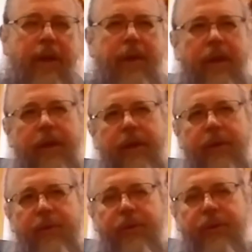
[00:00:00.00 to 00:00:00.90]
in, in
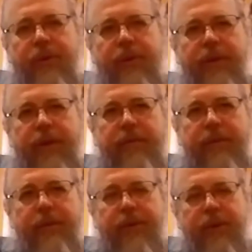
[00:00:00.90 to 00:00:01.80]
other words, the
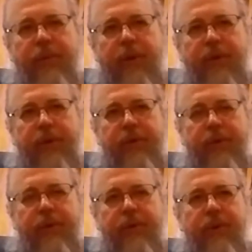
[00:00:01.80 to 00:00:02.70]
influence of the Western
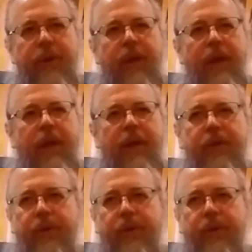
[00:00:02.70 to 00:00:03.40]
Church. And